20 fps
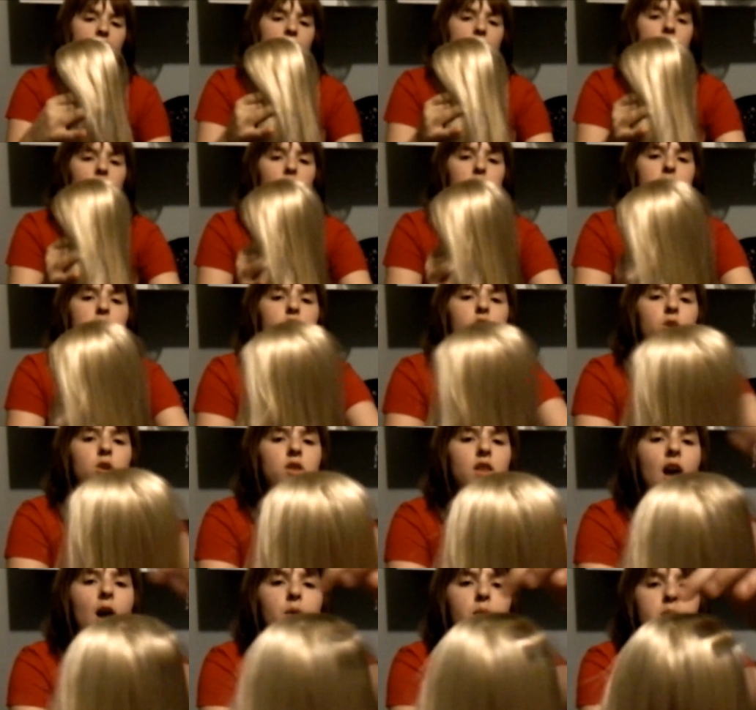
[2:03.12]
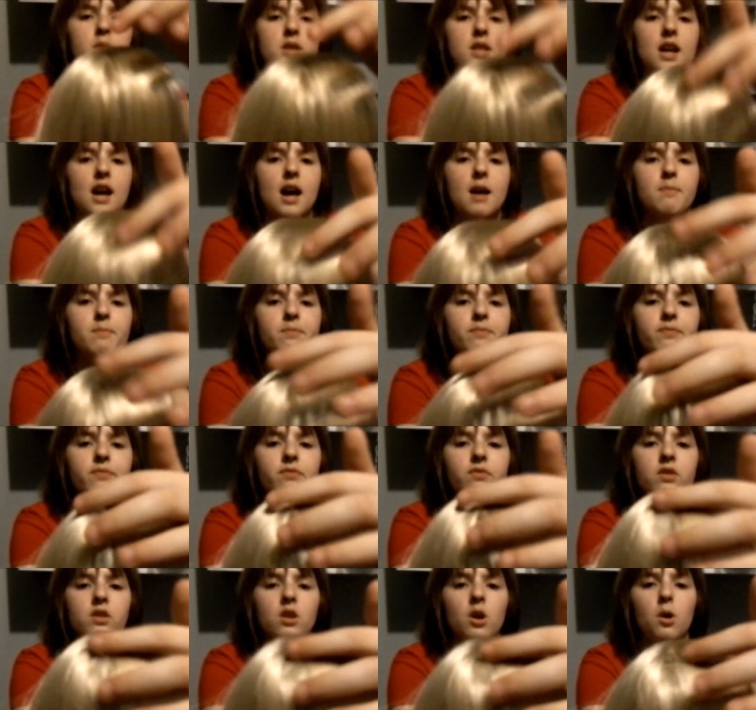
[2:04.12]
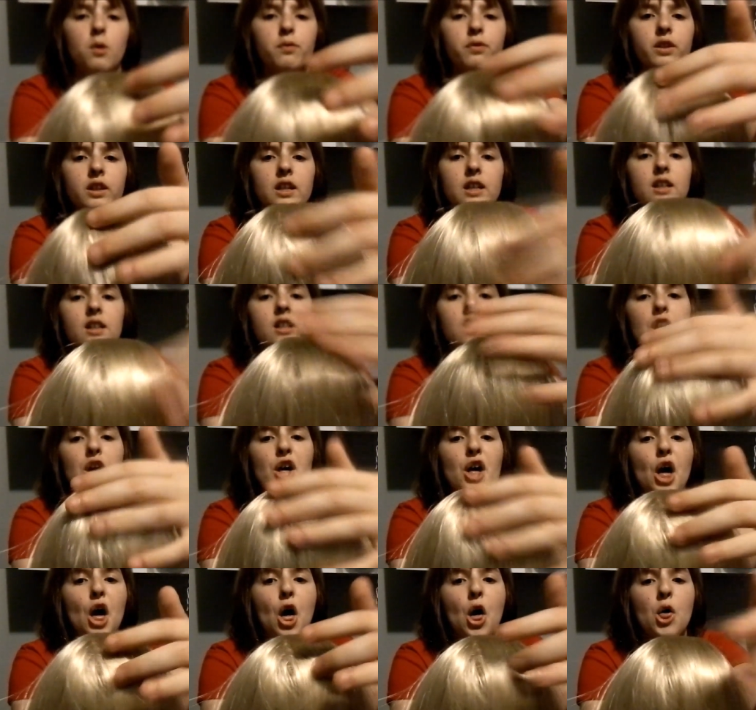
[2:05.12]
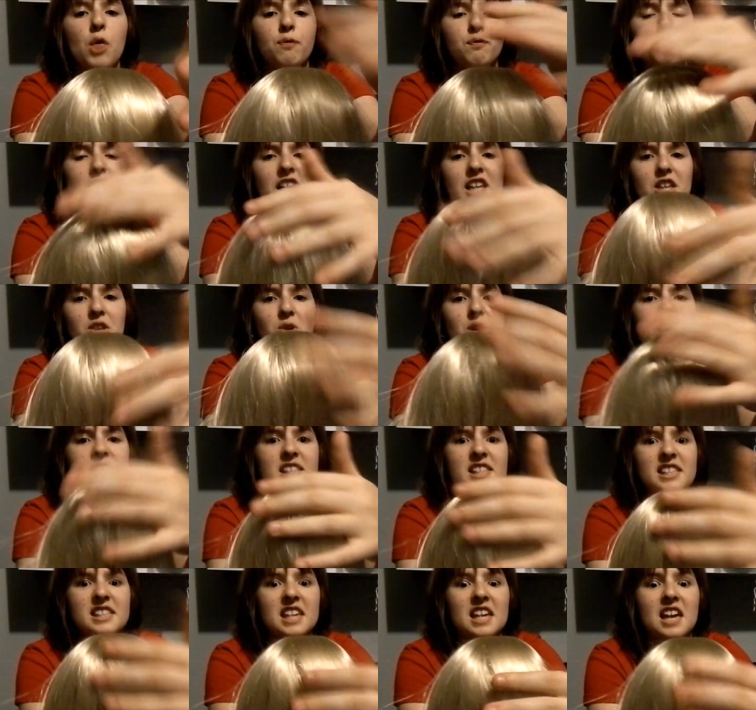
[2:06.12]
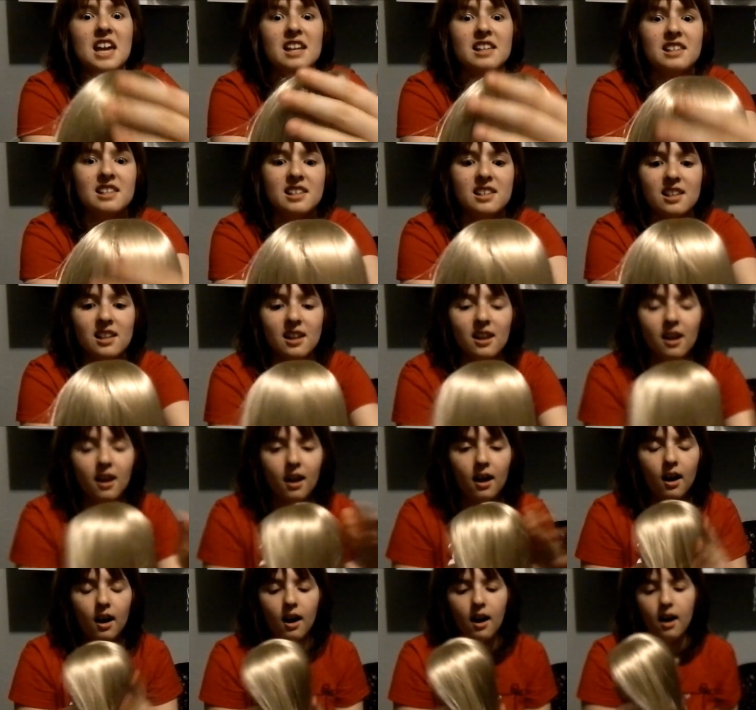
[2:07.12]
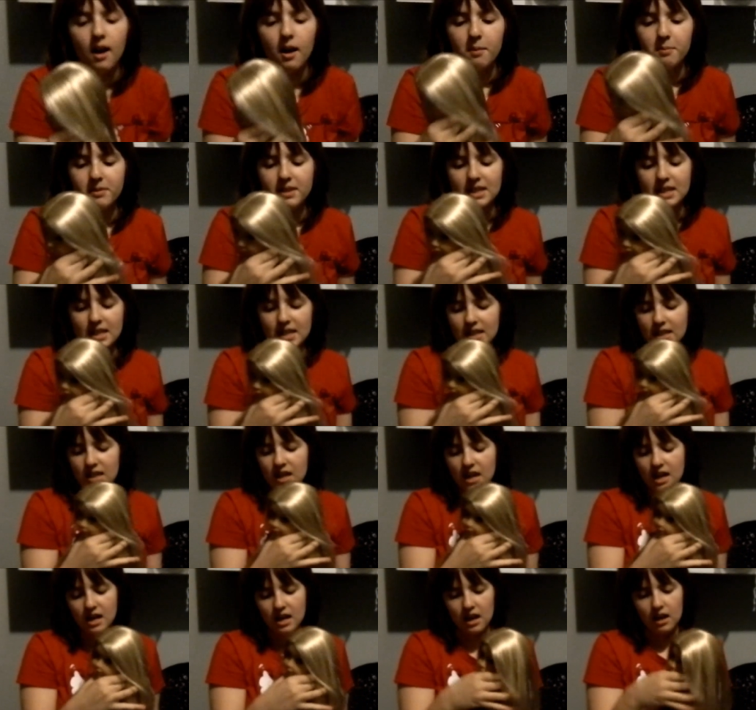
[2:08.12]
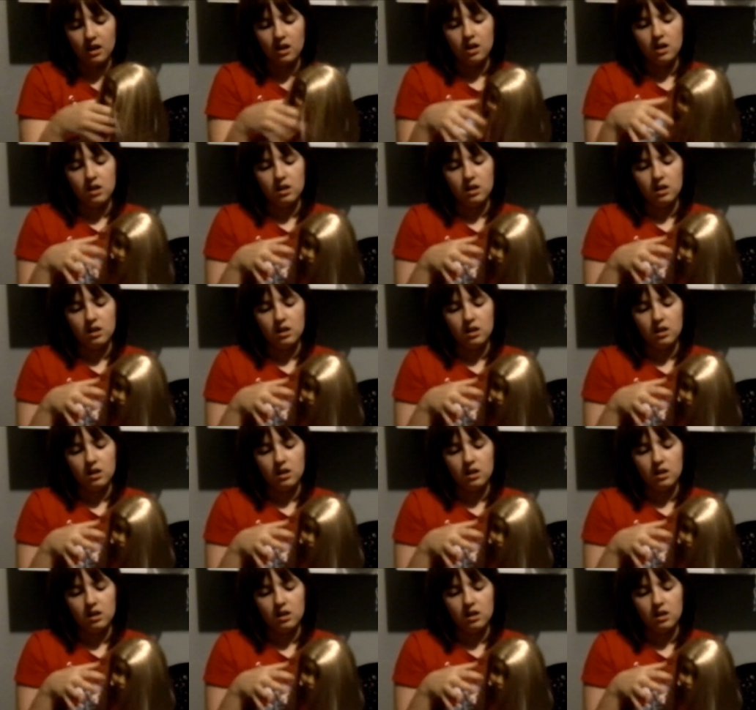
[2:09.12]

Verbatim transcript: Here, let me show you that one more time. Hopefully you can see it. Yeah.